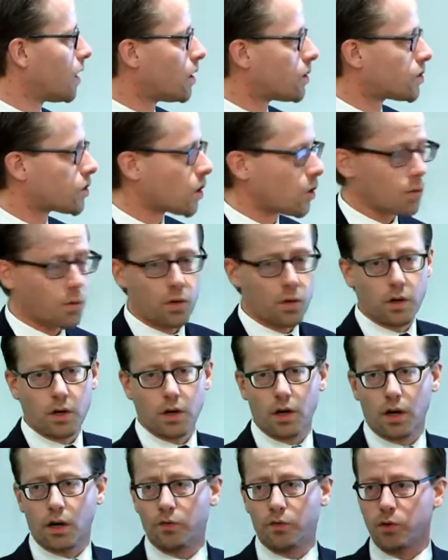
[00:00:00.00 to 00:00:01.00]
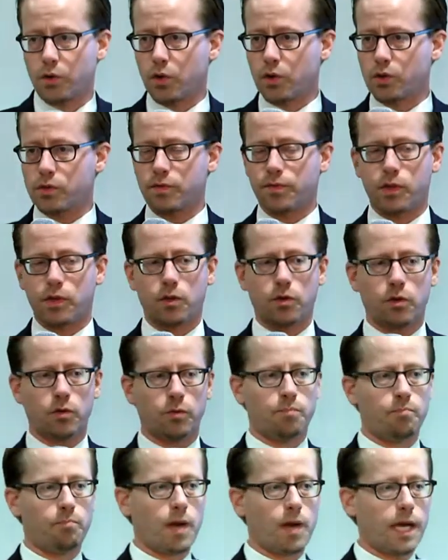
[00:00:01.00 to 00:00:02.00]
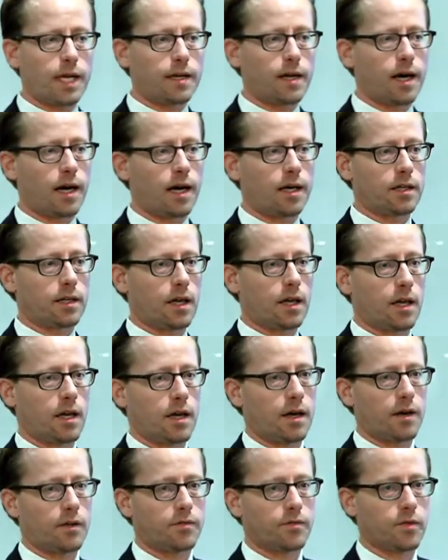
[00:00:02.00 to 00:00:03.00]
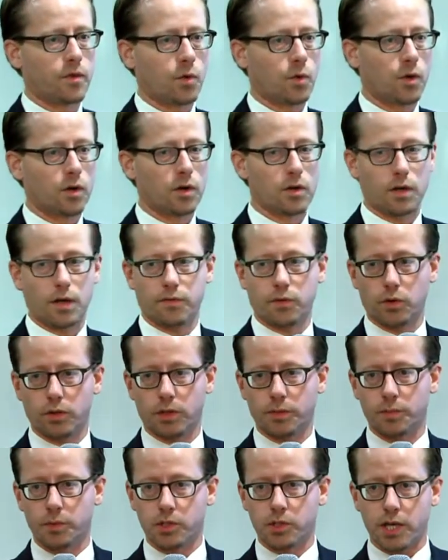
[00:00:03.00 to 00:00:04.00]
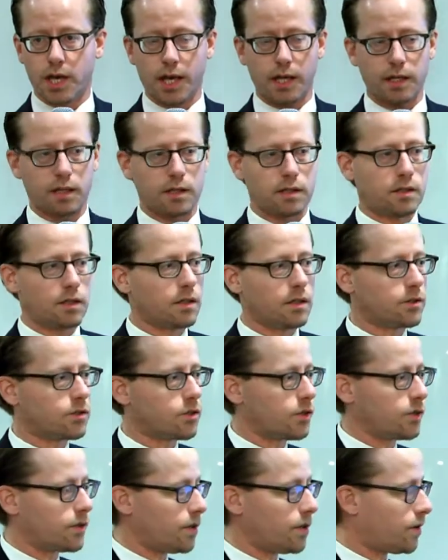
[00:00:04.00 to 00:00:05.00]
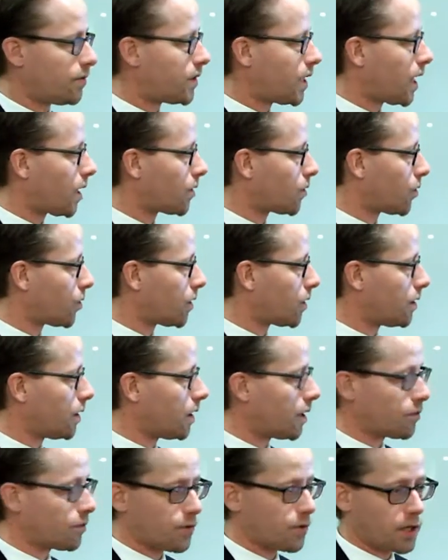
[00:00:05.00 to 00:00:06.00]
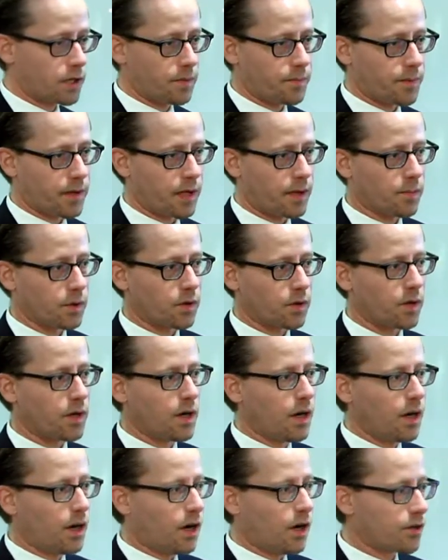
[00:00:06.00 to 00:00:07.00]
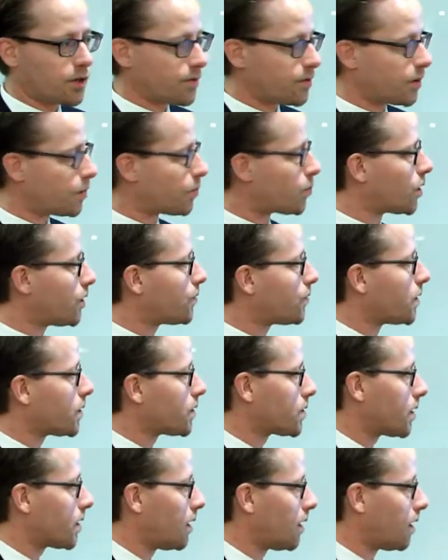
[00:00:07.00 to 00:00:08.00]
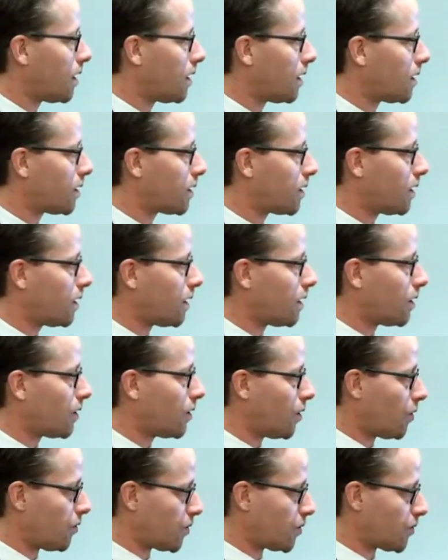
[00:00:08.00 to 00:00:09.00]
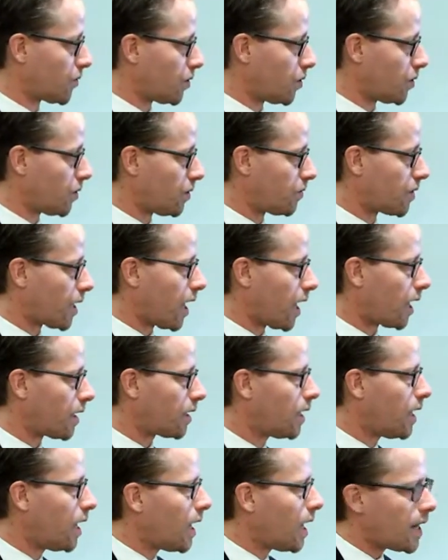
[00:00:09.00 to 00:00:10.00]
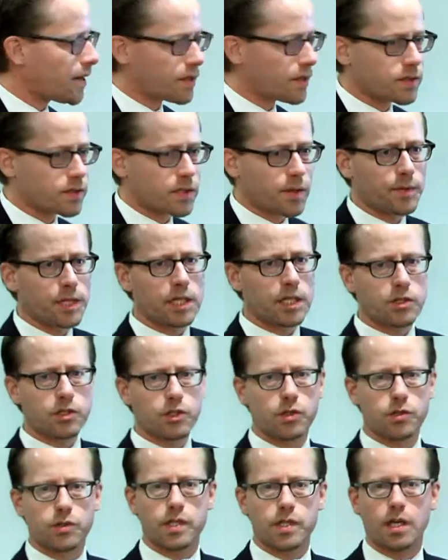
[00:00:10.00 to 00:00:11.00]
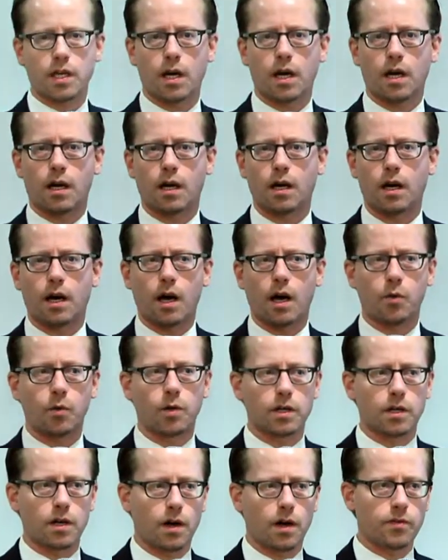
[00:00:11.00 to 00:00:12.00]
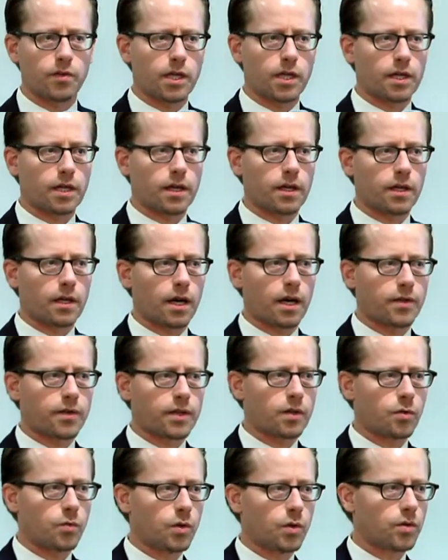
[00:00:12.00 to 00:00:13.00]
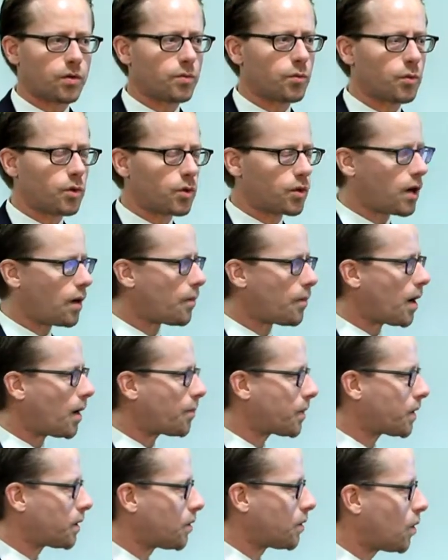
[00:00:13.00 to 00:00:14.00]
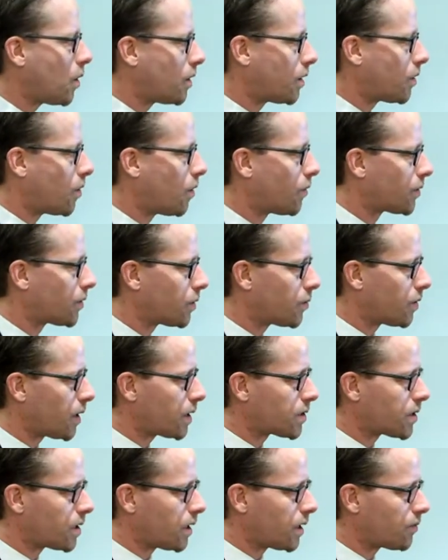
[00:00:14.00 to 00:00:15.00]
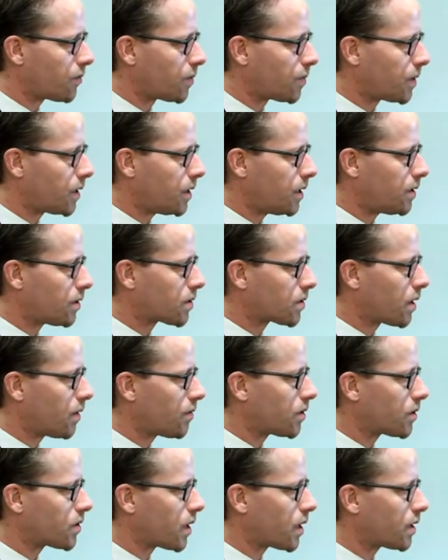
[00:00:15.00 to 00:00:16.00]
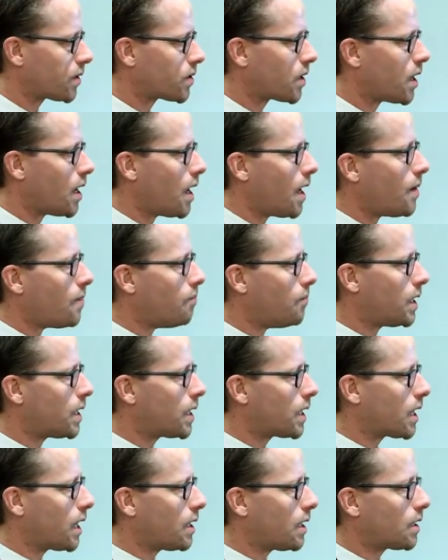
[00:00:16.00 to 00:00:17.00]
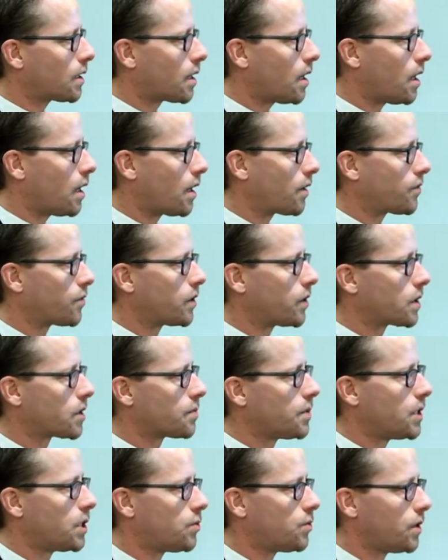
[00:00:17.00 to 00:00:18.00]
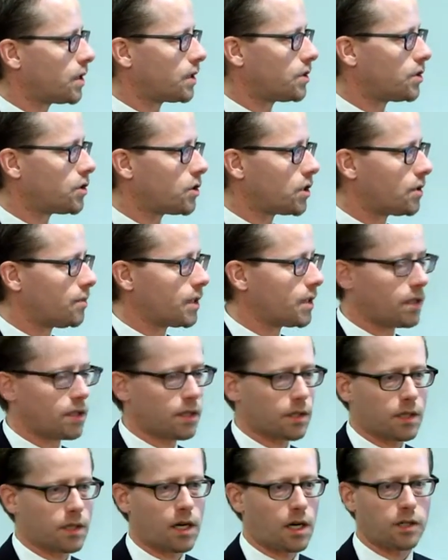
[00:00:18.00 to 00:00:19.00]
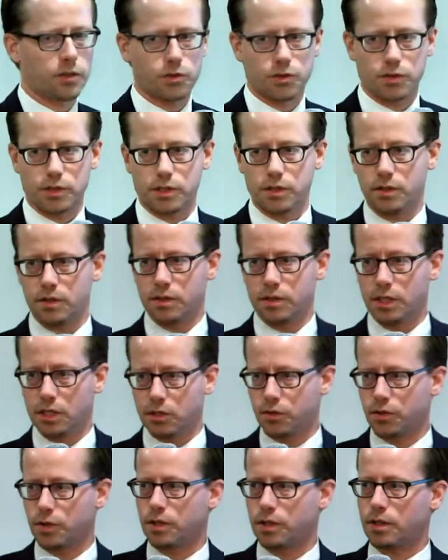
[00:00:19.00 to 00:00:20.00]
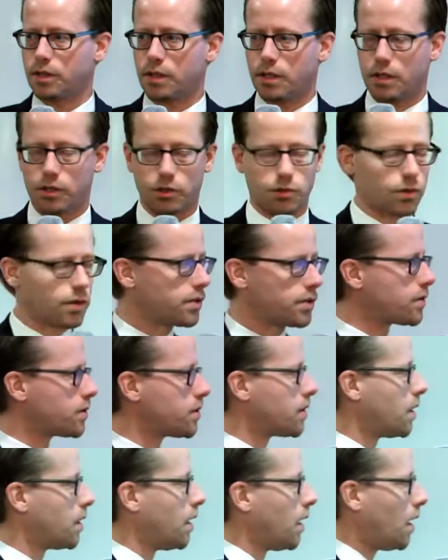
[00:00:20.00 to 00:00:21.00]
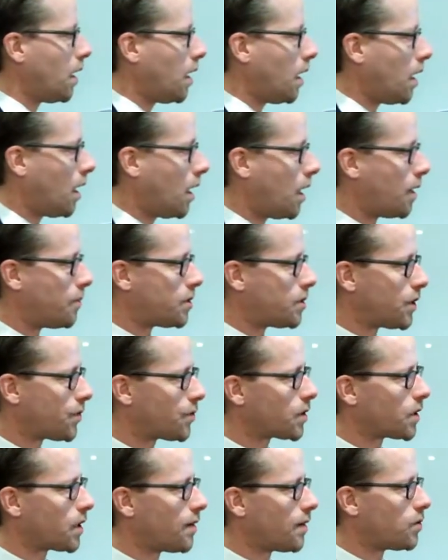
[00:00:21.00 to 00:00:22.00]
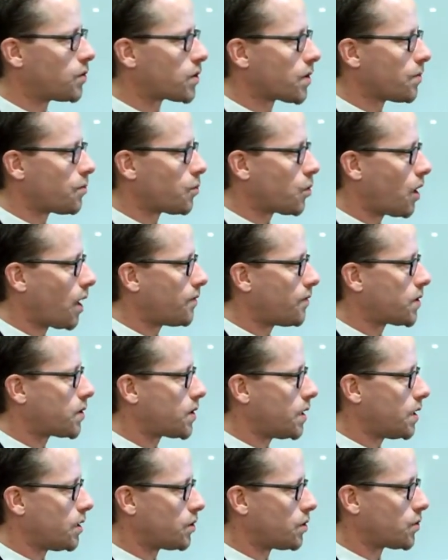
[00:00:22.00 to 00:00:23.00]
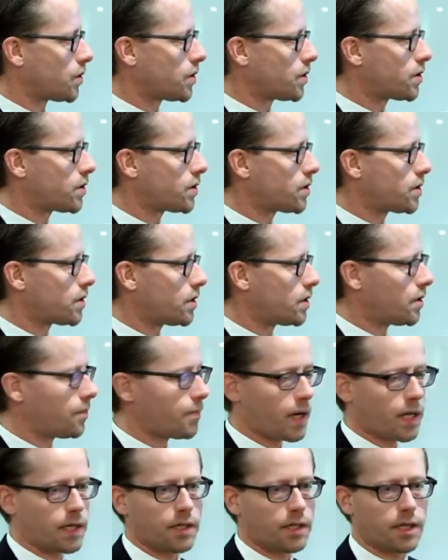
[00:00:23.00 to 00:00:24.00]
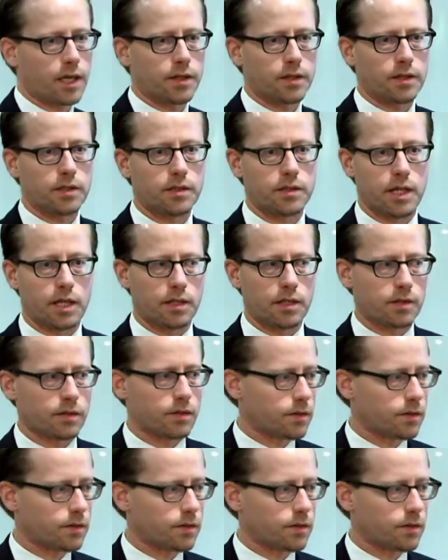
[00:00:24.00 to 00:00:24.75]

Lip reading: So for those of you who may not have or have only pretended to have downloaded and read the paper, I'll give the briefest overview of that. And then some of the issues that I want to cover that I think will come up and hopefully resonate from the e-discovery side is mitigating conflicts between legitimate and contradictory interests, different levels of privacy interests depending on the data